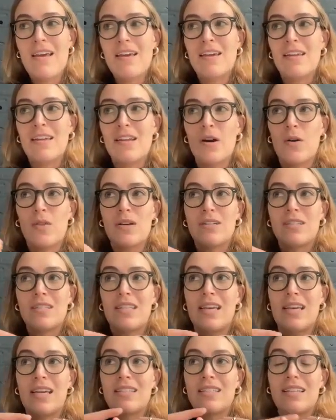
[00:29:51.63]
there's
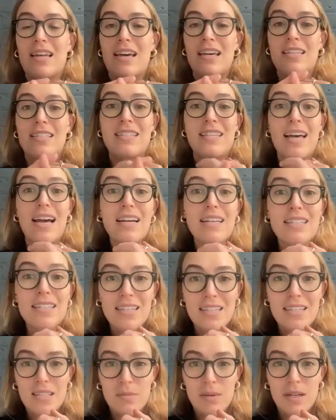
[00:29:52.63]
things like sex
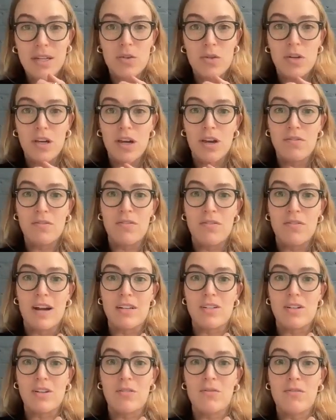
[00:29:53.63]
is a big trigger for
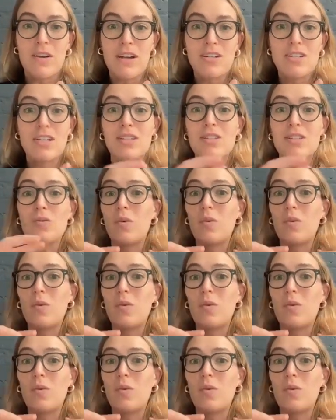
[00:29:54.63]
vaginal infections.